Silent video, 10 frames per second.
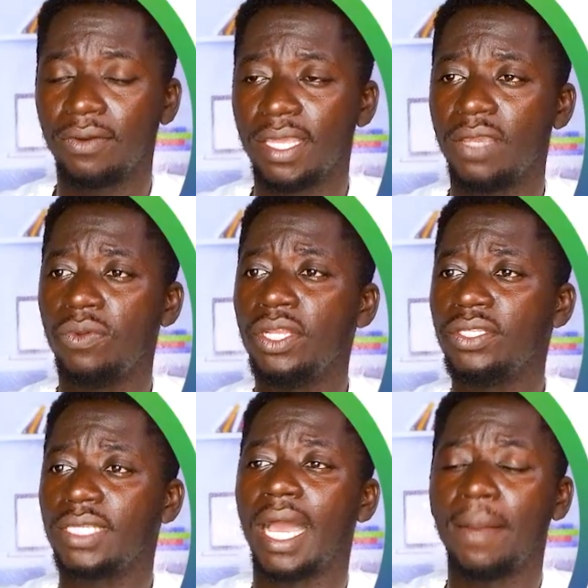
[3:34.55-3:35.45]
okay,
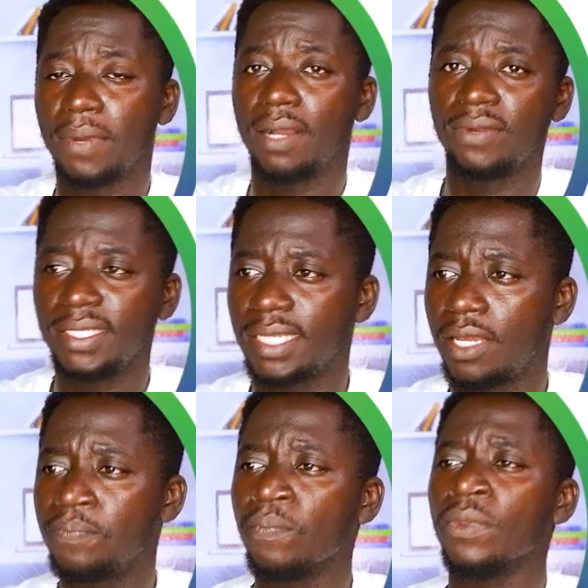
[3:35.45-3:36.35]
Windows app
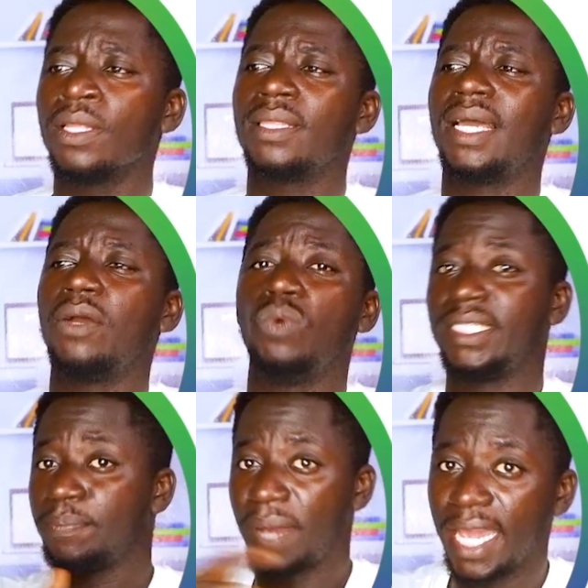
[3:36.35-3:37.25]
calculator that
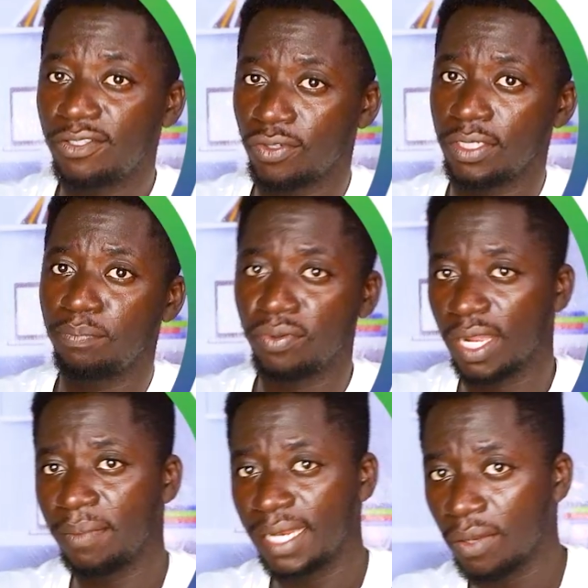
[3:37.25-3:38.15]
with Python
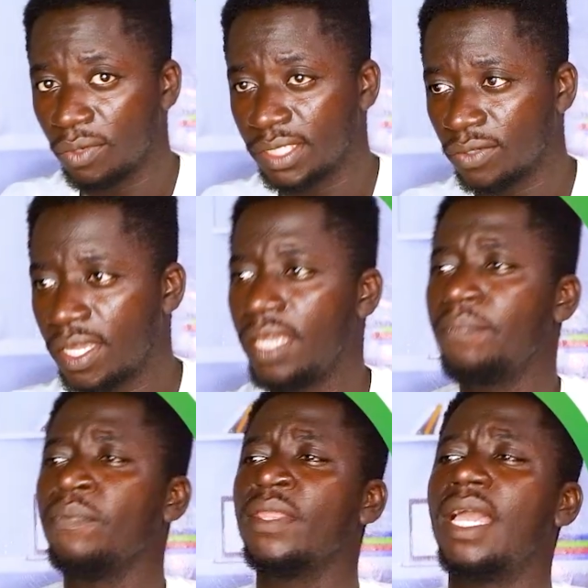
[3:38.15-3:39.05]
programming language, okay,